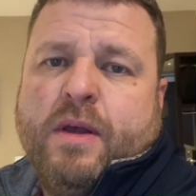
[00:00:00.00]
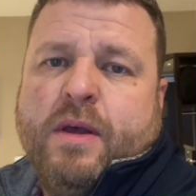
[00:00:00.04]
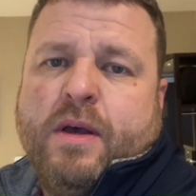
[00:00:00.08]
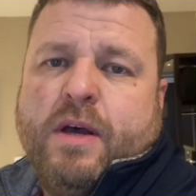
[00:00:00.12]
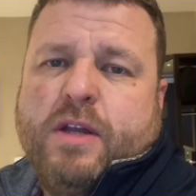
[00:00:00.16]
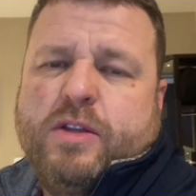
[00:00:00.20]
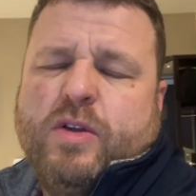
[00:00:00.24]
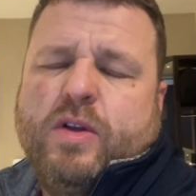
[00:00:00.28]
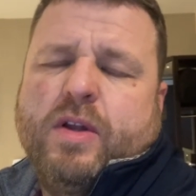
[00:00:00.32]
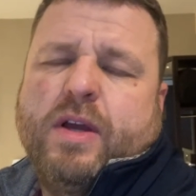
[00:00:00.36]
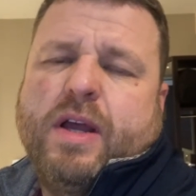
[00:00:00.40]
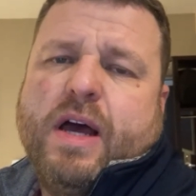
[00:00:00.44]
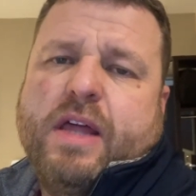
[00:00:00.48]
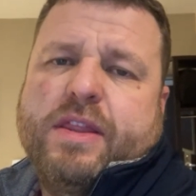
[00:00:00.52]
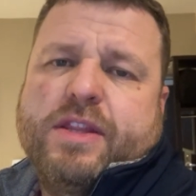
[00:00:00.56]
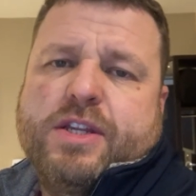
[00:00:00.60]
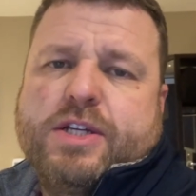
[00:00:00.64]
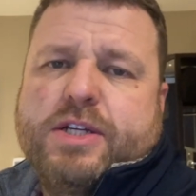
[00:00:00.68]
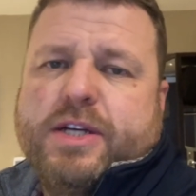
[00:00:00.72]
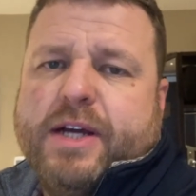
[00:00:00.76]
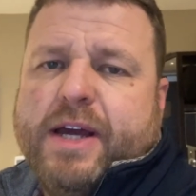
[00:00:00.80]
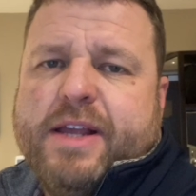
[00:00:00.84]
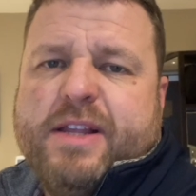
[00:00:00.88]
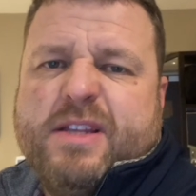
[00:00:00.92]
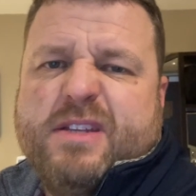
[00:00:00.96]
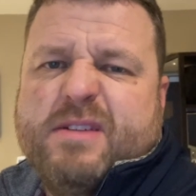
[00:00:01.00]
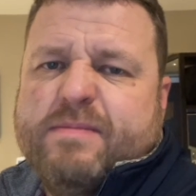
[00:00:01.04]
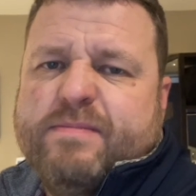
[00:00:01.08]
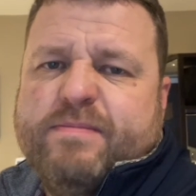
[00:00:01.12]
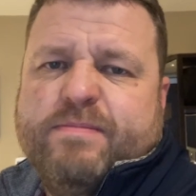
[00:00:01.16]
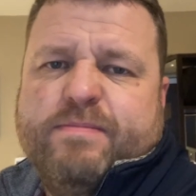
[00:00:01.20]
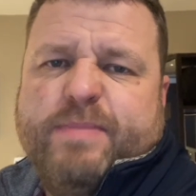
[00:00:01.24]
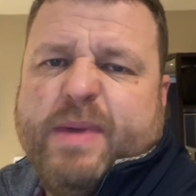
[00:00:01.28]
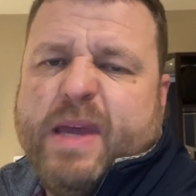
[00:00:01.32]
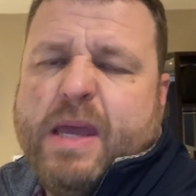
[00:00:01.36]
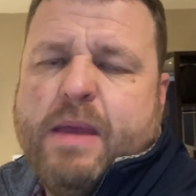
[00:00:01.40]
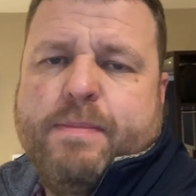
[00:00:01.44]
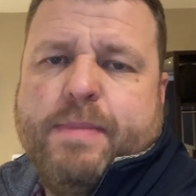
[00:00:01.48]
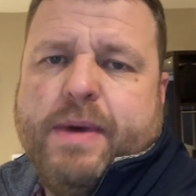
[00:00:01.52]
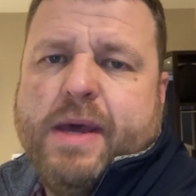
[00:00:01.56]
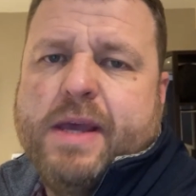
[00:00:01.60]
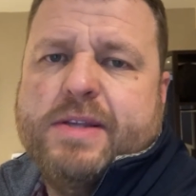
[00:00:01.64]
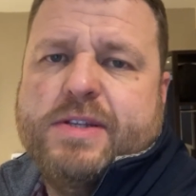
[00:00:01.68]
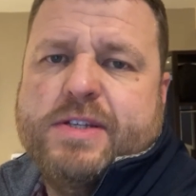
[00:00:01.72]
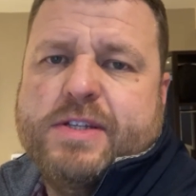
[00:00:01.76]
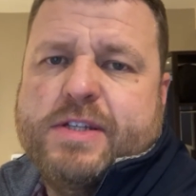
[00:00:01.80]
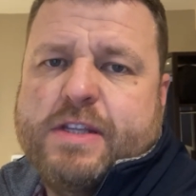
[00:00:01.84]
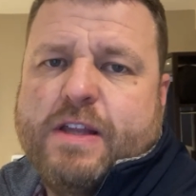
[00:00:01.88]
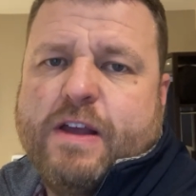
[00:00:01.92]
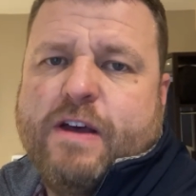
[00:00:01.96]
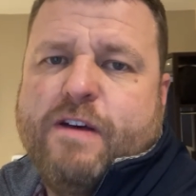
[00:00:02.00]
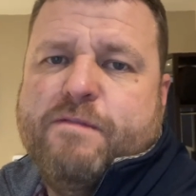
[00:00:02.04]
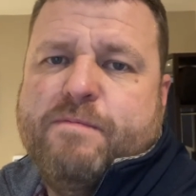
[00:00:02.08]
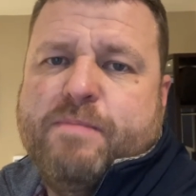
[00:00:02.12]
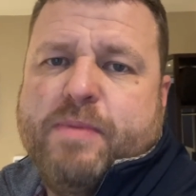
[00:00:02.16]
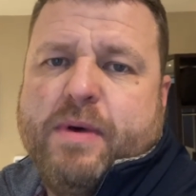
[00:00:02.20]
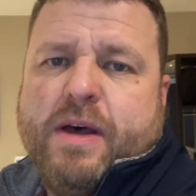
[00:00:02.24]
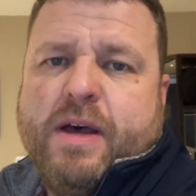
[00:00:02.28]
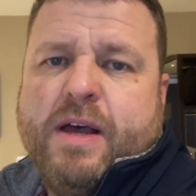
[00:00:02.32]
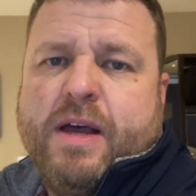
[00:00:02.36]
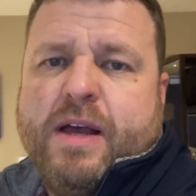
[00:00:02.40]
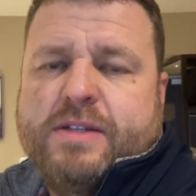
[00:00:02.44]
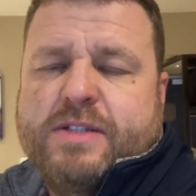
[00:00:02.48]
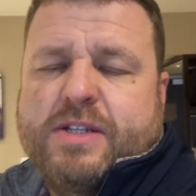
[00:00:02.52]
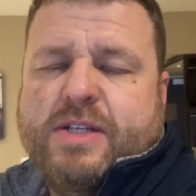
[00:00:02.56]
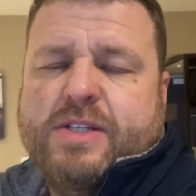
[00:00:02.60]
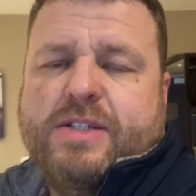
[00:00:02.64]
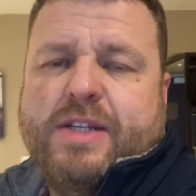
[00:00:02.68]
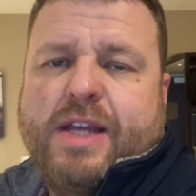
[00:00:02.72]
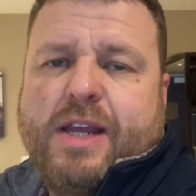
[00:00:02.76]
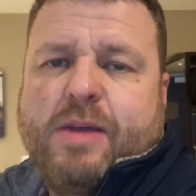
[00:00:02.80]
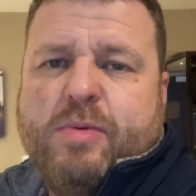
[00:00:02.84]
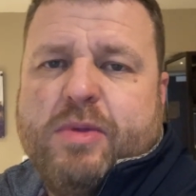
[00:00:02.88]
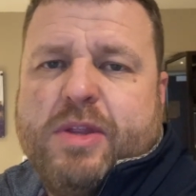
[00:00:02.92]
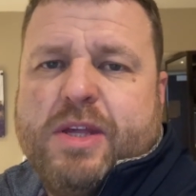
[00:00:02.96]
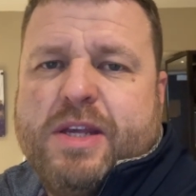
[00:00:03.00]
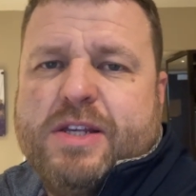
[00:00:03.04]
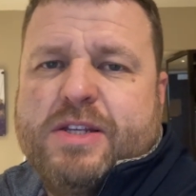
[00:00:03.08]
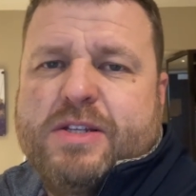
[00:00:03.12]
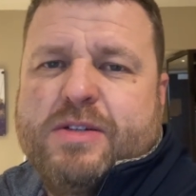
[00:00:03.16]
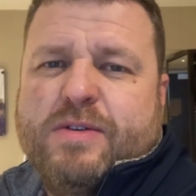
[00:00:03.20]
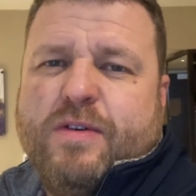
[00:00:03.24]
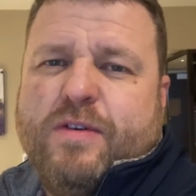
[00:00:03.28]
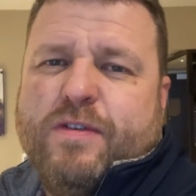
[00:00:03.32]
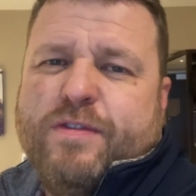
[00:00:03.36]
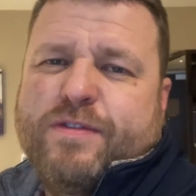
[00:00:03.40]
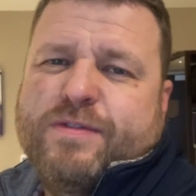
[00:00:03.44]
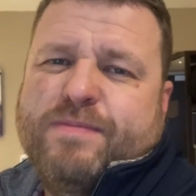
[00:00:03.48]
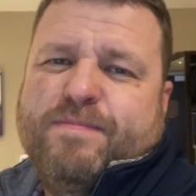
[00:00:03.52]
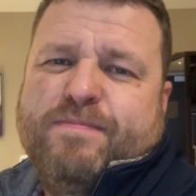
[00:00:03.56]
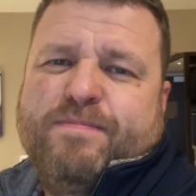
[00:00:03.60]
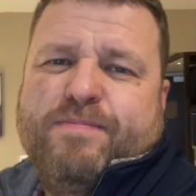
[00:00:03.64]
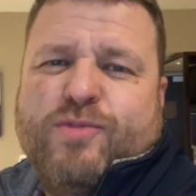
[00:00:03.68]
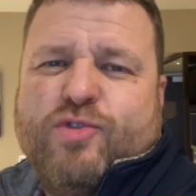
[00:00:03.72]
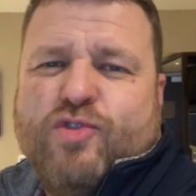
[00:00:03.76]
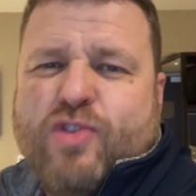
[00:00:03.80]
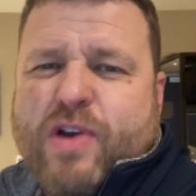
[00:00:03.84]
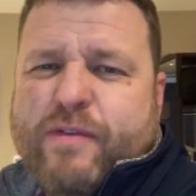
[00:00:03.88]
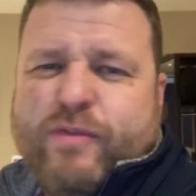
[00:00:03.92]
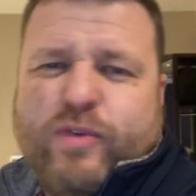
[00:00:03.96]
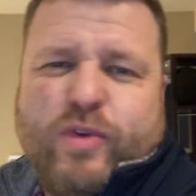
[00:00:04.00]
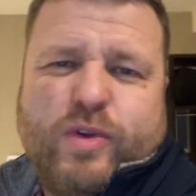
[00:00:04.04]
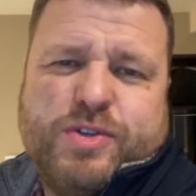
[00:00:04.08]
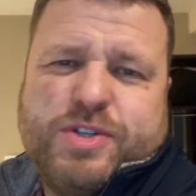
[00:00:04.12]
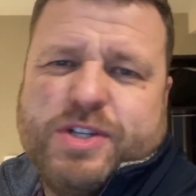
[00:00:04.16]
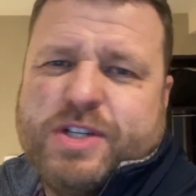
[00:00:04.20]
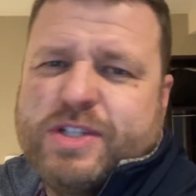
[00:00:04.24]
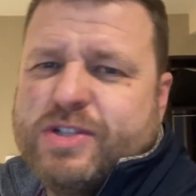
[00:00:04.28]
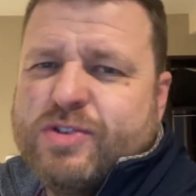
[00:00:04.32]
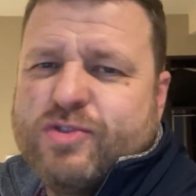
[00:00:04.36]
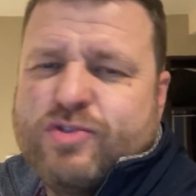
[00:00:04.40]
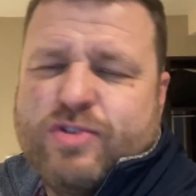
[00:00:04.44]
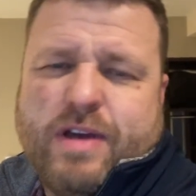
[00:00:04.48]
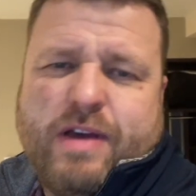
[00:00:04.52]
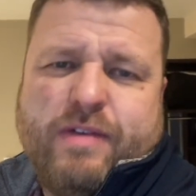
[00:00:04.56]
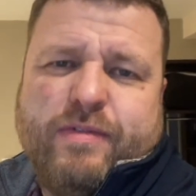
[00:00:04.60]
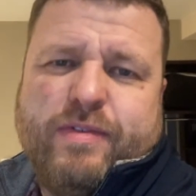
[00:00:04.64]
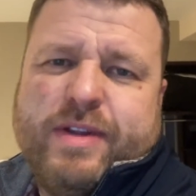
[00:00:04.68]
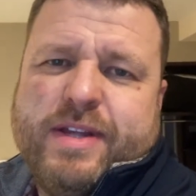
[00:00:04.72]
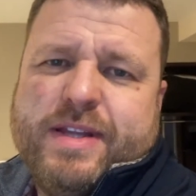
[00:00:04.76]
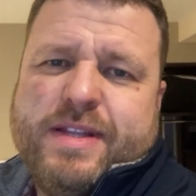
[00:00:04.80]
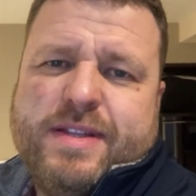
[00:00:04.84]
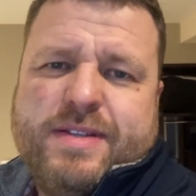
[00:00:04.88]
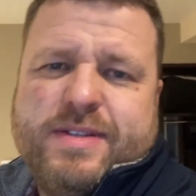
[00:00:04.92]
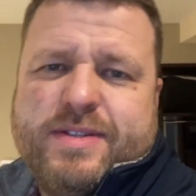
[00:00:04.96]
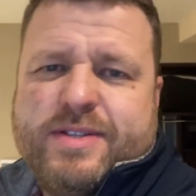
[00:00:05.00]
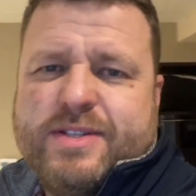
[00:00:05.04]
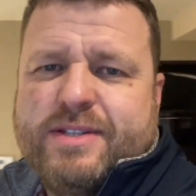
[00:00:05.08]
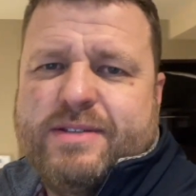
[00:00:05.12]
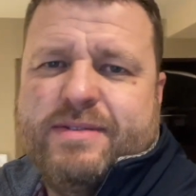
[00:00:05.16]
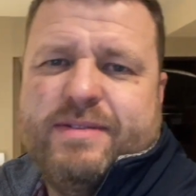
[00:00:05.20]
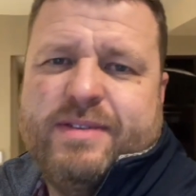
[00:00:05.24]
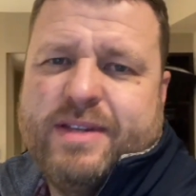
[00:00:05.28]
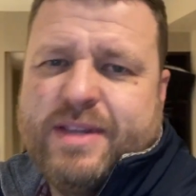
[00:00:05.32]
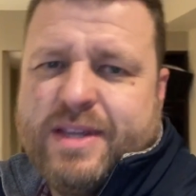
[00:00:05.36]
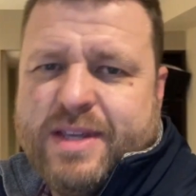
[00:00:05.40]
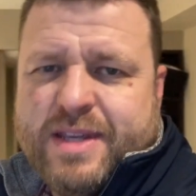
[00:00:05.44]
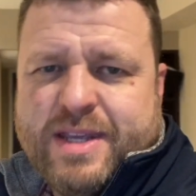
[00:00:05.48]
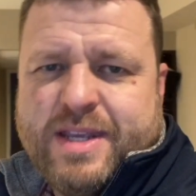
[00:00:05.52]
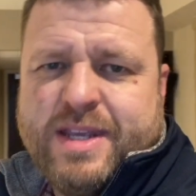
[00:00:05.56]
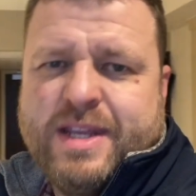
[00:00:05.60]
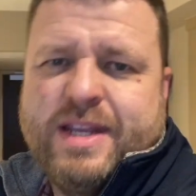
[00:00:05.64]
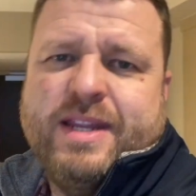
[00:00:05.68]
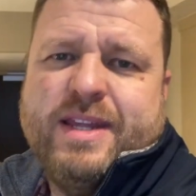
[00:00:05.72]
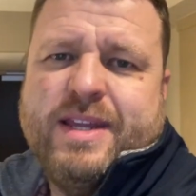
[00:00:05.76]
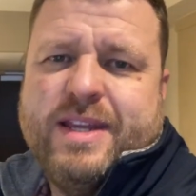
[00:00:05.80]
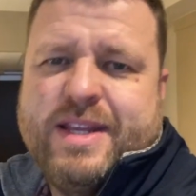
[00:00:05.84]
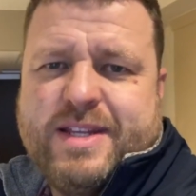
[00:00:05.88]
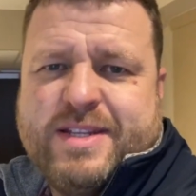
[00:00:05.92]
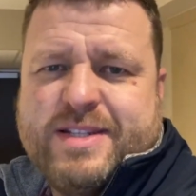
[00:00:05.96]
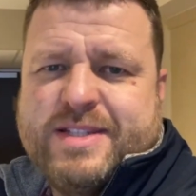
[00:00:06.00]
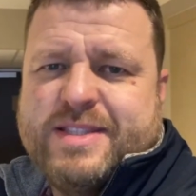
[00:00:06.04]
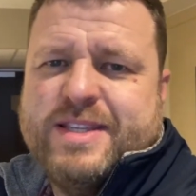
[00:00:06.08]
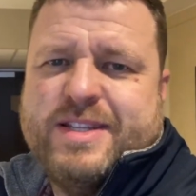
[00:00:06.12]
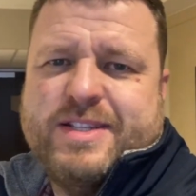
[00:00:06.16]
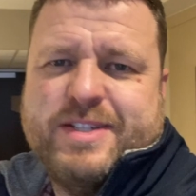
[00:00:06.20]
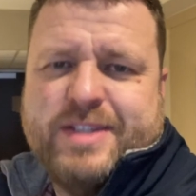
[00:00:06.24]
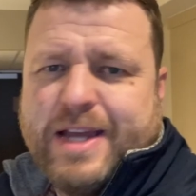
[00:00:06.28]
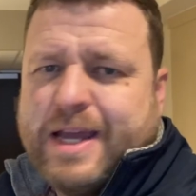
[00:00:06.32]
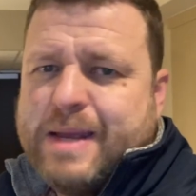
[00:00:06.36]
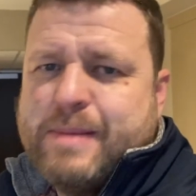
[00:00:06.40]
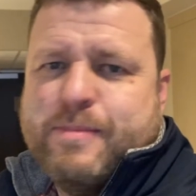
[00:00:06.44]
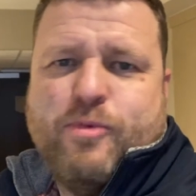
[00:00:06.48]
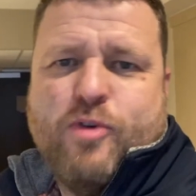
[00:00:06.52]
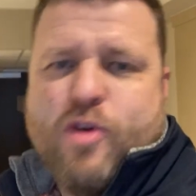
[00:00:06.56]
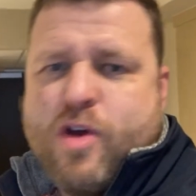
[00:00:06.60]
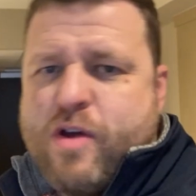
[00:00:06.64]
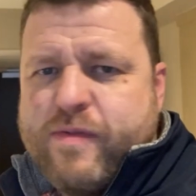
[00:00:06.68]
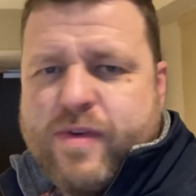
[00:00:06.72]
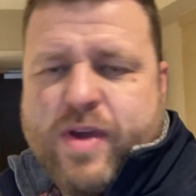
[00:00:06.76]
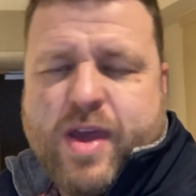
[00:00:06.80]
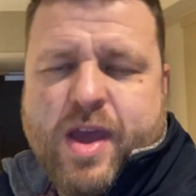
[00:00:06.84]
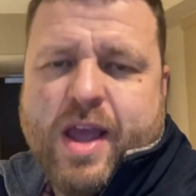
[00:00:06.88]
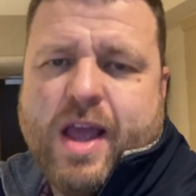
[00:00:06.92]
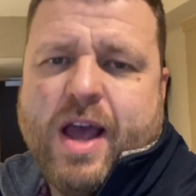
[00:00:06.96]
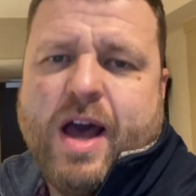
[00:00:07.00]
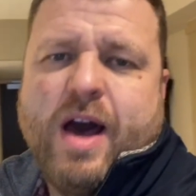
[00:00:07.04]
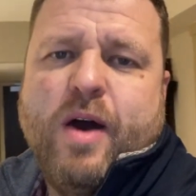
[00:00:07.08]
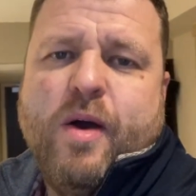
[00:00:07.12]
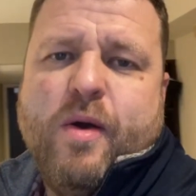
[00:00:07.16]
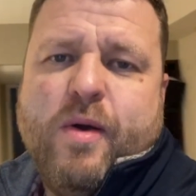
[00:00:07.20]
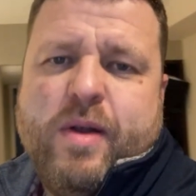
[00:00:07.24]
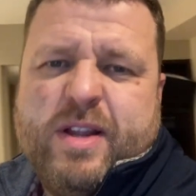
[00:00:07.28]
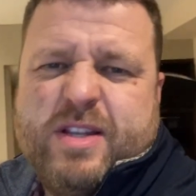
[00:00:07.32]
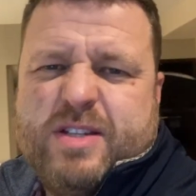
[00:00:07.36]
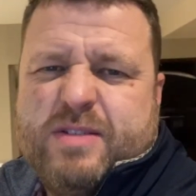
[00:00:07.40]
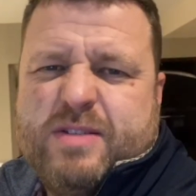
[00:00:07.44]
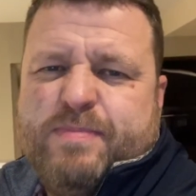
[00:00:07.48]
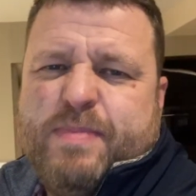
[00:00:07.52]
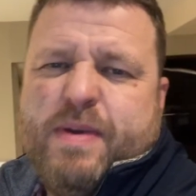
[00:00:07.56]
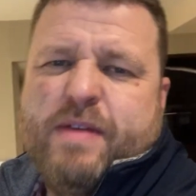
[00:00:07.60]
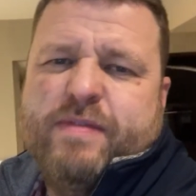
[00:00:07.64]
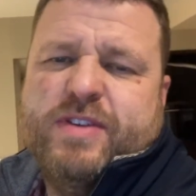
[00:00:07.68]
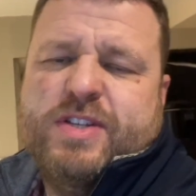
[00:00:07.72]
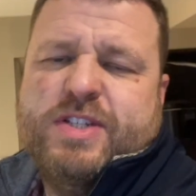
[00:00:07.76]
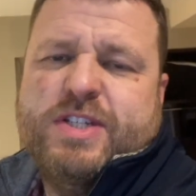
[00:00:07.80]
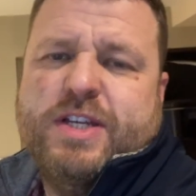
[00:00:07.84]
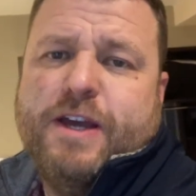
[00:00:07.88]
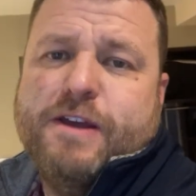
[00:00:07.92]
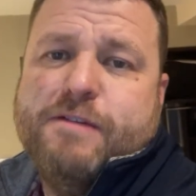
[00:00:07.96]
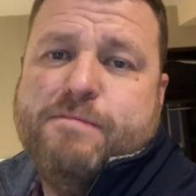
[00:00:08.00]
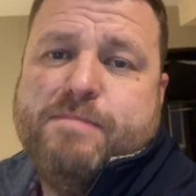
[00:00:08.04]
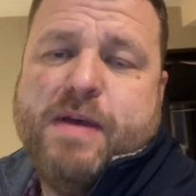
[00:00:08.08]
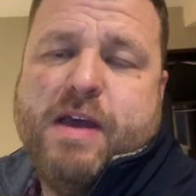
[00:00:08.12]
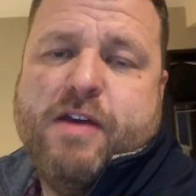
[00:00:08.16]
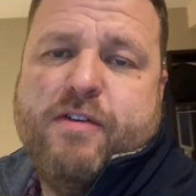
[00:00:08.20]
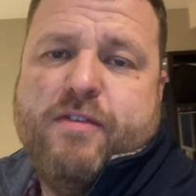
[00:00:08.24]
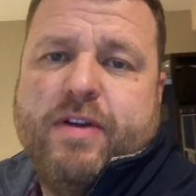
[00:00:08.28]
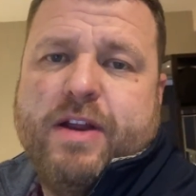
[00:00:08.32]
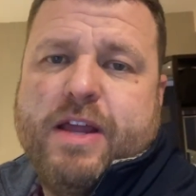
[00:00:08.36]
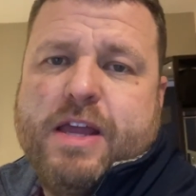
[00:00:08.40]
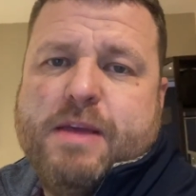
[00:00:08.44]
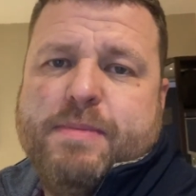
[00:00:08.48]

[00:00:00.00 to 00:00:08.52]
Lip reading: I do look at other chains and B&Bs and stuff, but as I say, with these sort of travel lodges and travel inns, it's the same wherever you go, and it's a bit of a safe bet really.